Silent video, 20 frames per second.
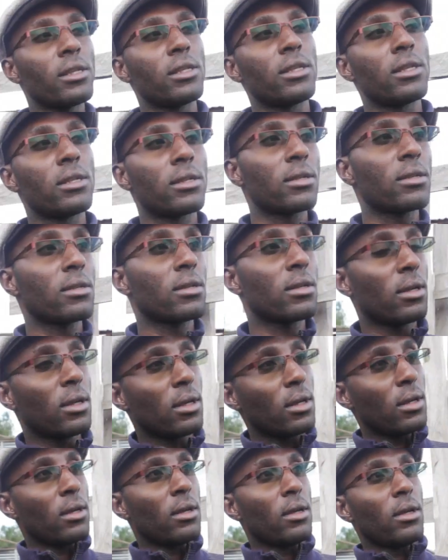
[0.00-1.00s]
ranches
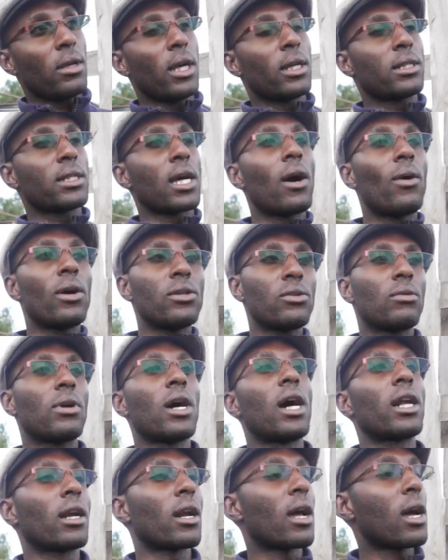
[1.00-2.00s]
at
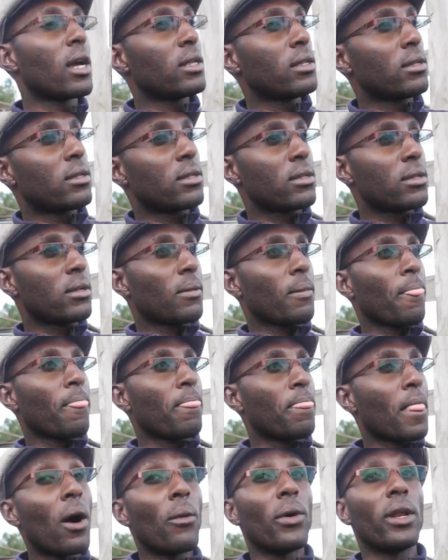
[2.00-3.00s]
Kawasukari Ranch
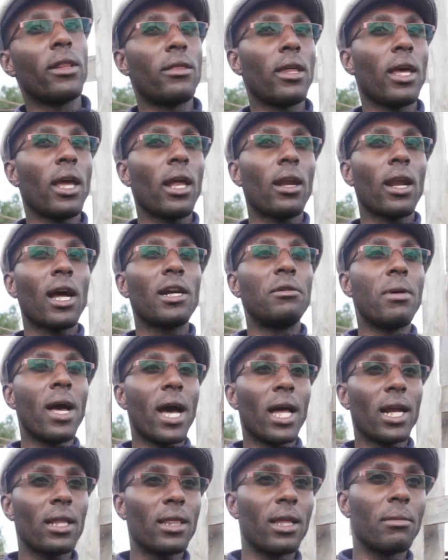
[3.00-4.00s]
now and then,
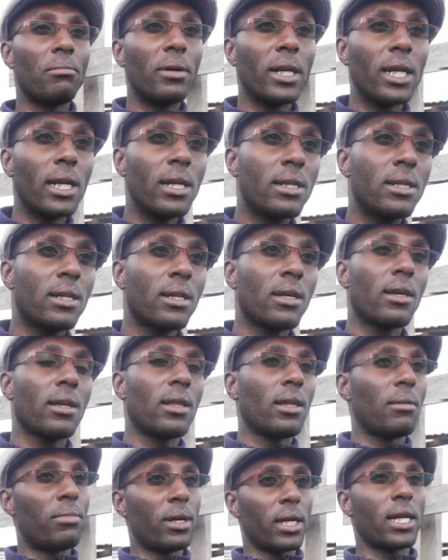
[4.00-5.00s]
admiring the
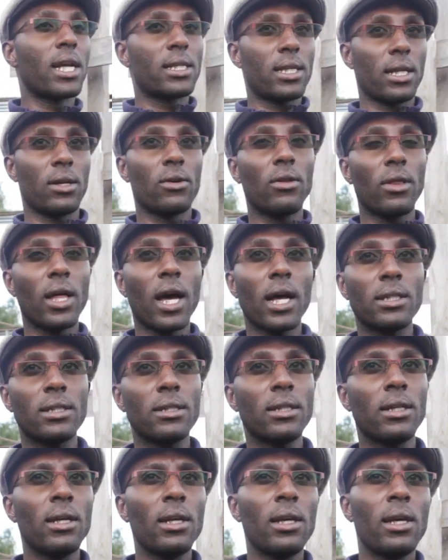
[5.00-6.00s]
breeders and all
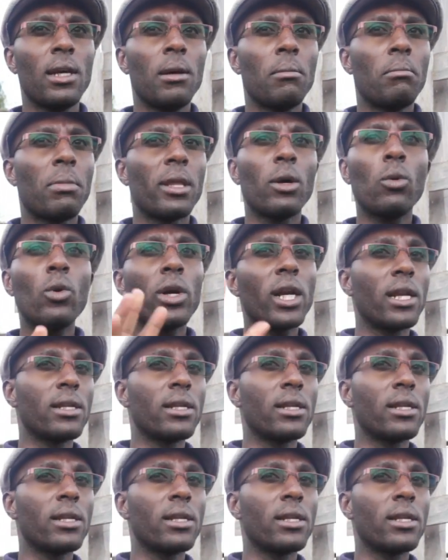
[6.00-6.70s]
that. But they